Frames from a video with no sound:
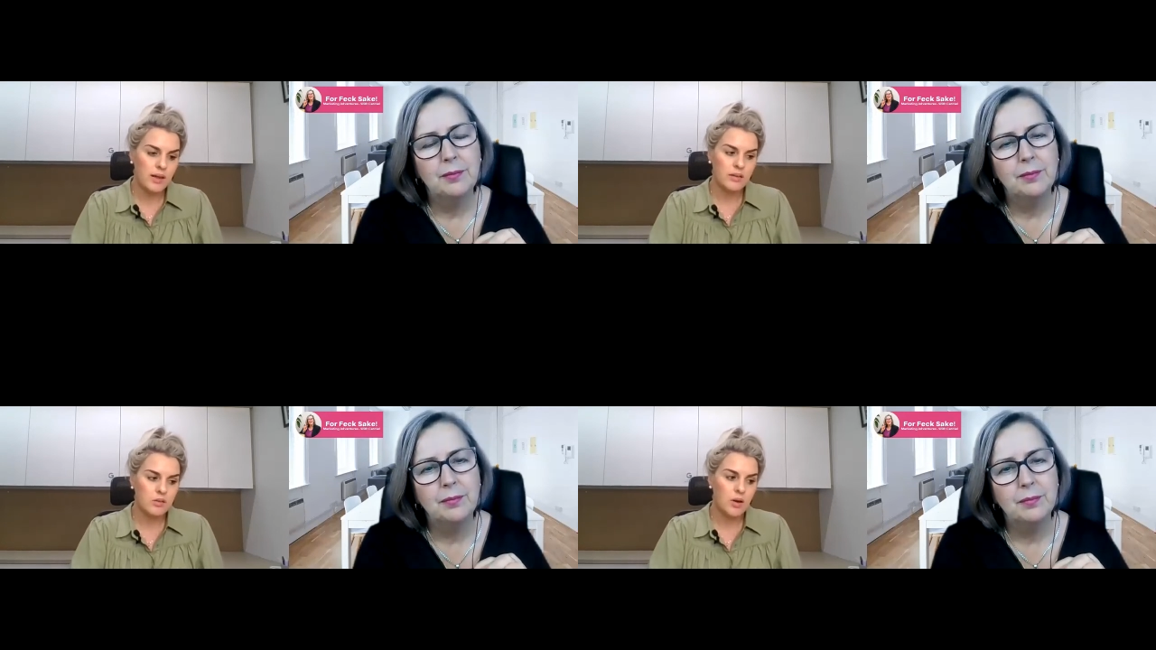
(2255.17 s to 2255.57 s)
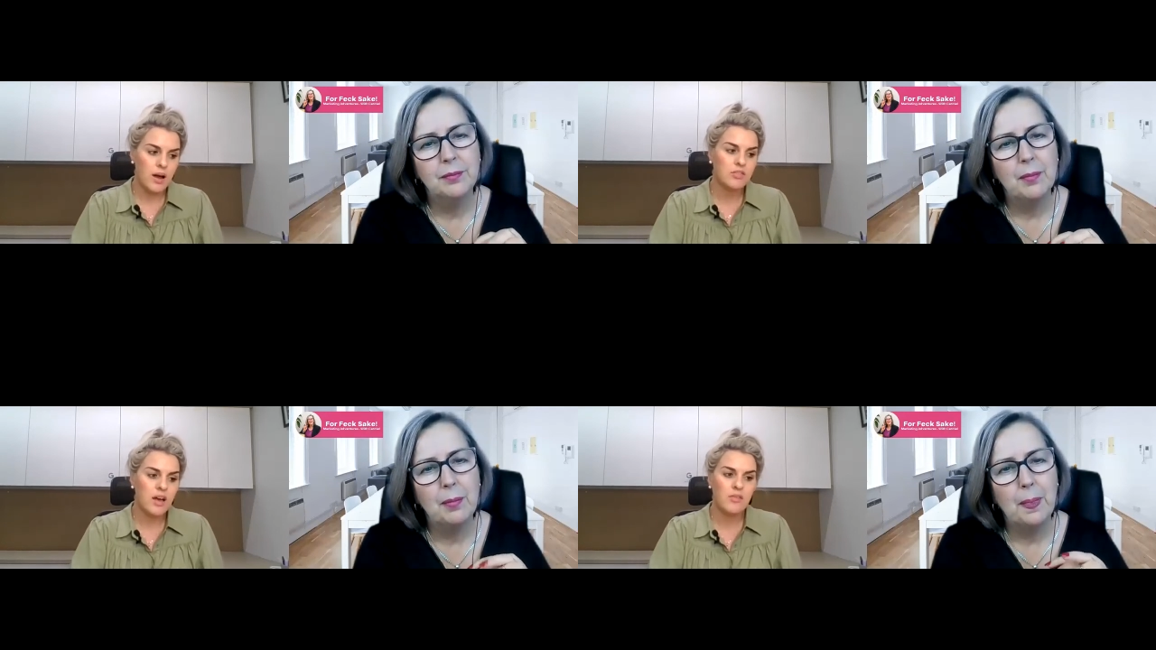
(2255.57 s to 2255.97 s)
Speaker 1: like you
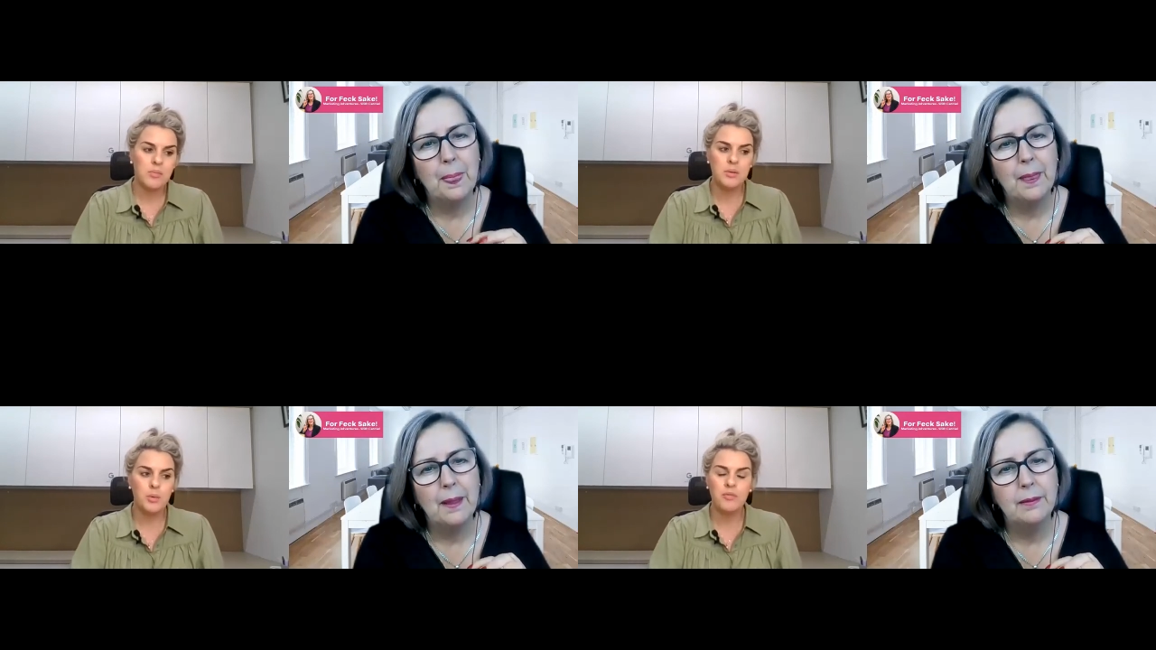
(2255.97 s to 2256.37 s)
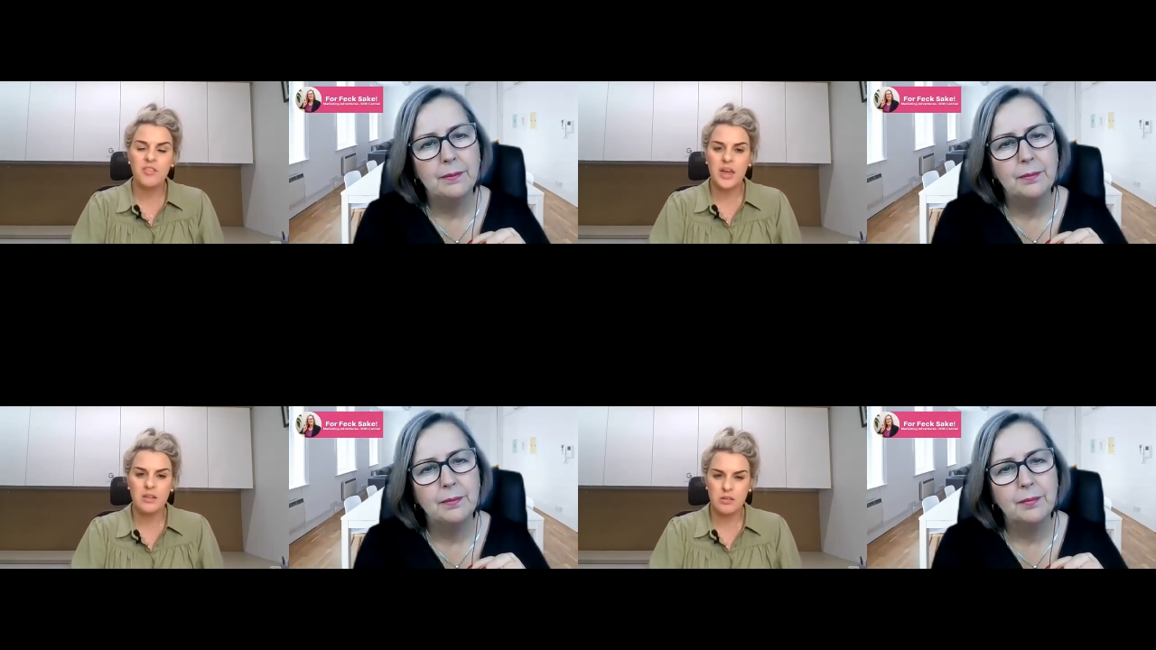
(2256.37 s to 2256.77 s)
have to have a minimum of
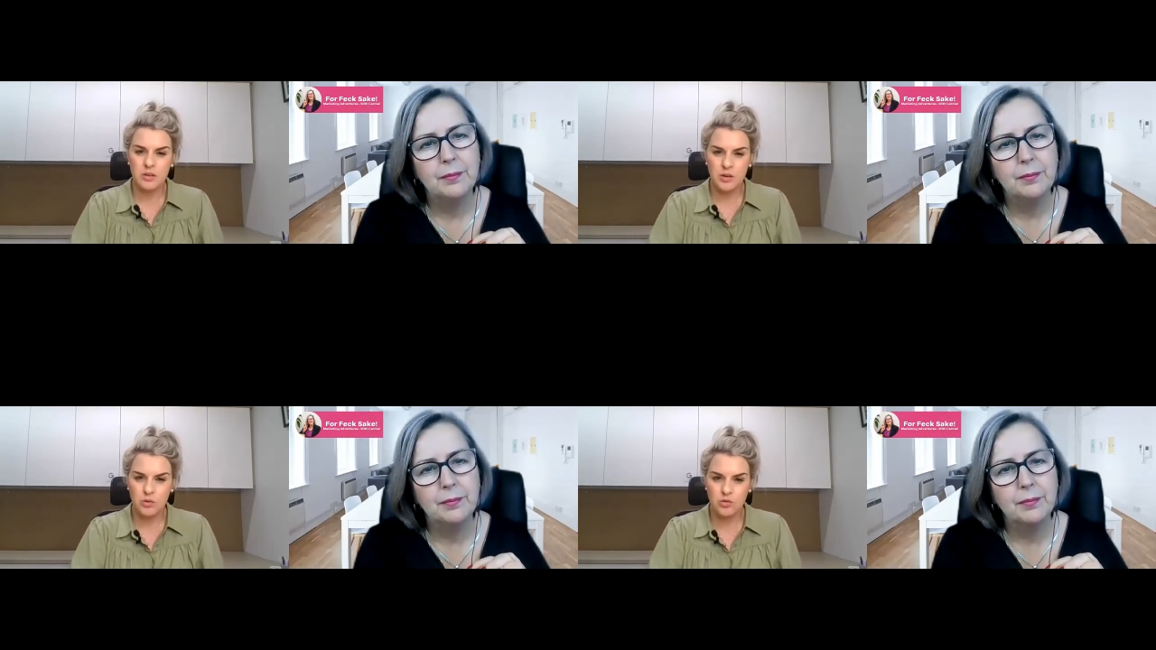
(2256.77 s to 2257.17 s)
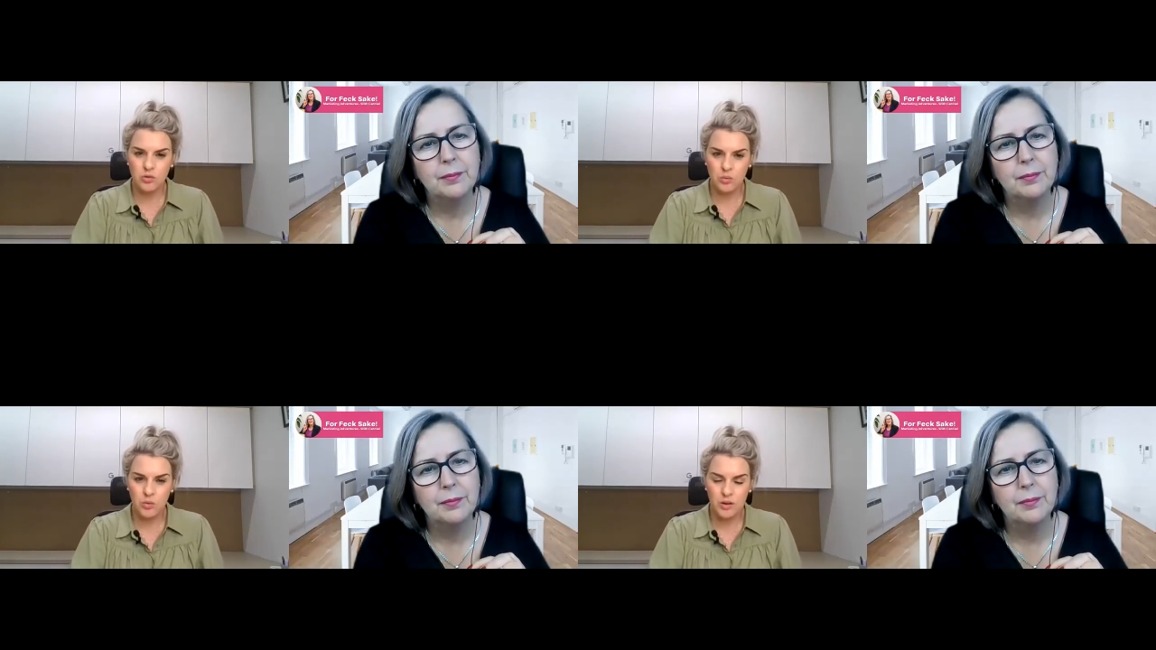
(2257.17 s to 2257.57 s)
eight to nine
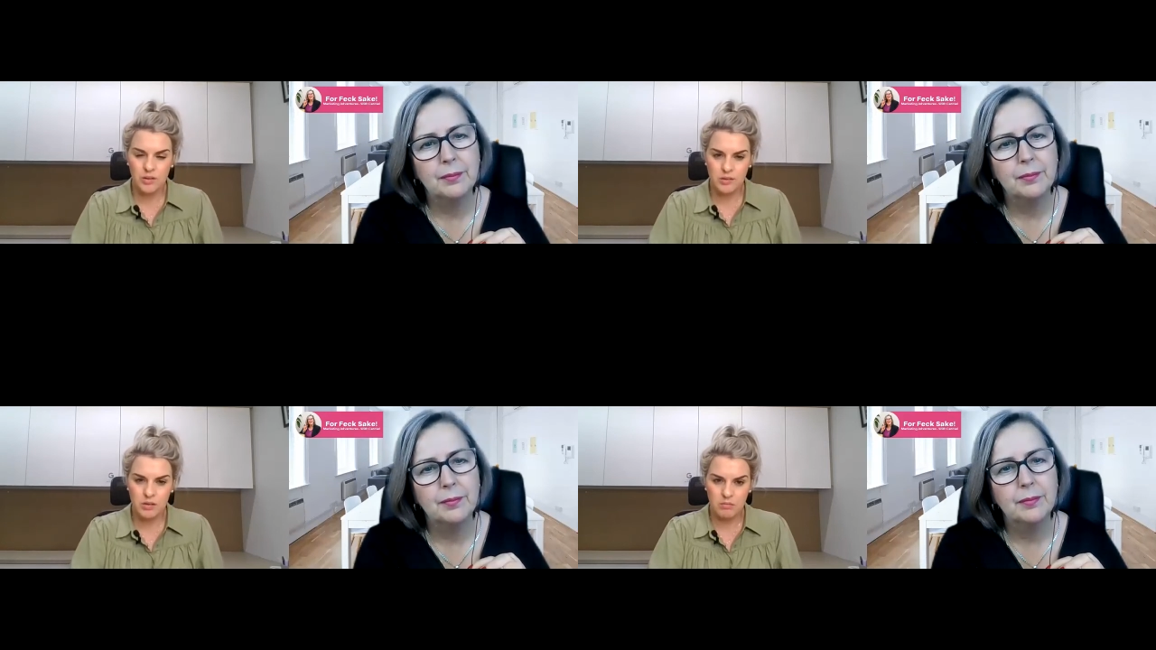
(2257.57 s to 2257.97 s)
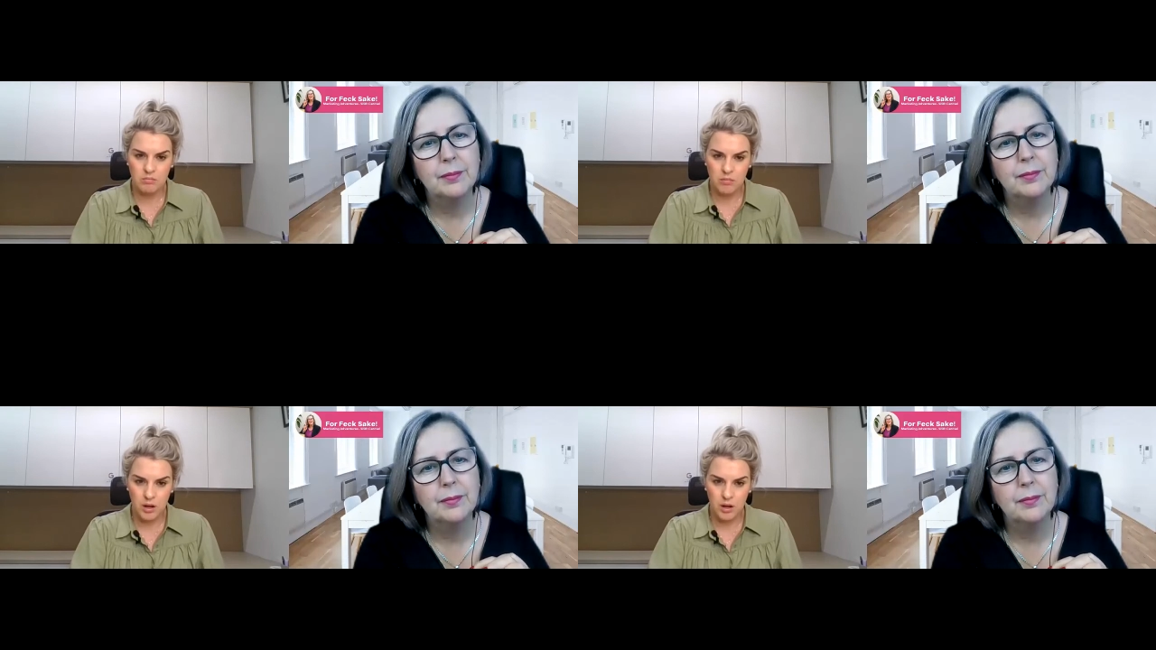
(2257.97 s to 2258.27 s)
hundred words on